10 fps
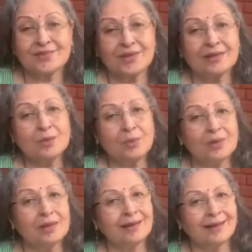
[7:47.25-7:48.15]
a real
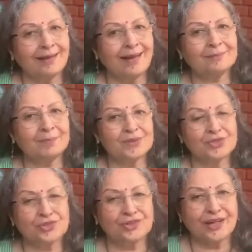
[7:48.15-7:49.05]
world connect, because
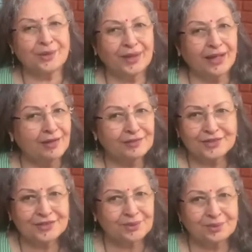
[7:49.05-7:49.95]
children are going out of
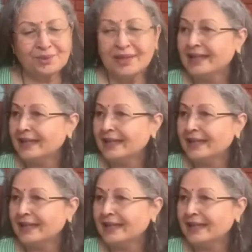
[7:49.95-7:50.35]
the school,